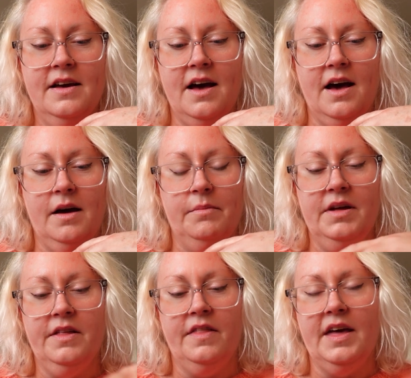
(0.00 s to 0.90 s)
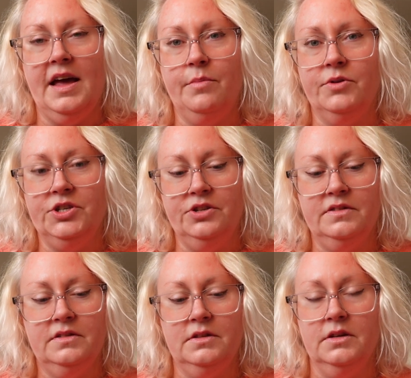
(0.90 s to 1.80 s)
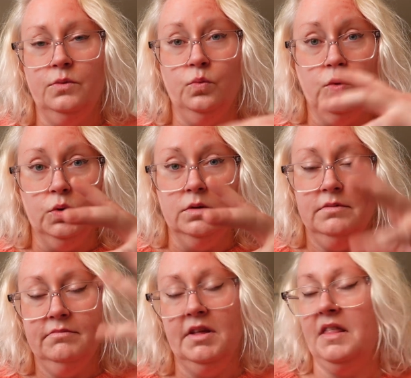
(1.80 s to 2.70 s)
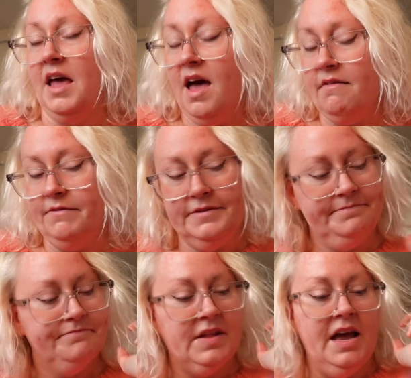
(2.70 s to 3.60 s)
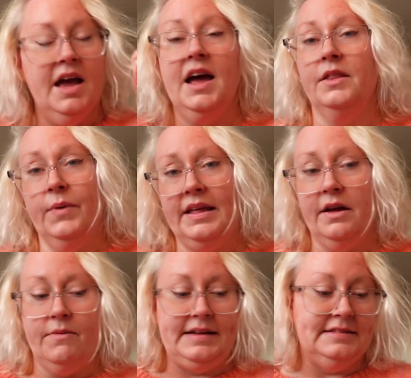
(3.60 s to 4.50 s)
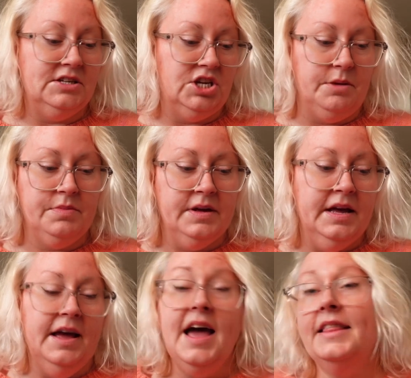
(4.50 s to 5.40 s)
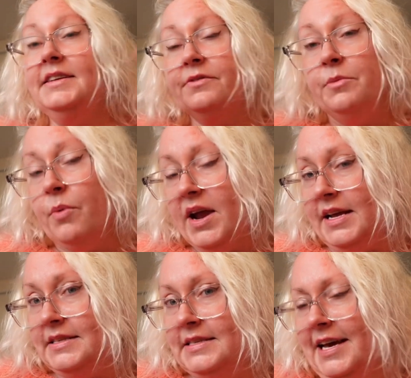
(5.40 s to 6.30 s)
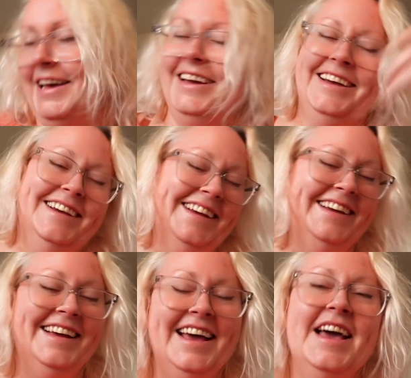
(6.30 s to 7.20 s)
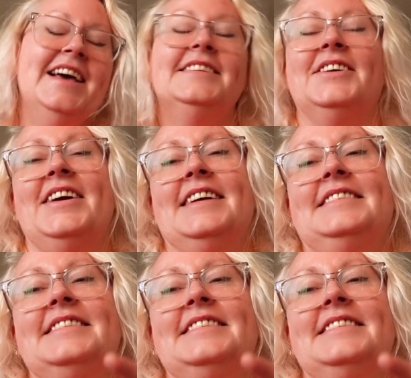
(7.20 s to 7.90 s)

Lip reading: that they produce the wool that they have, and the way they raise their sheep and the different breeds. So yes,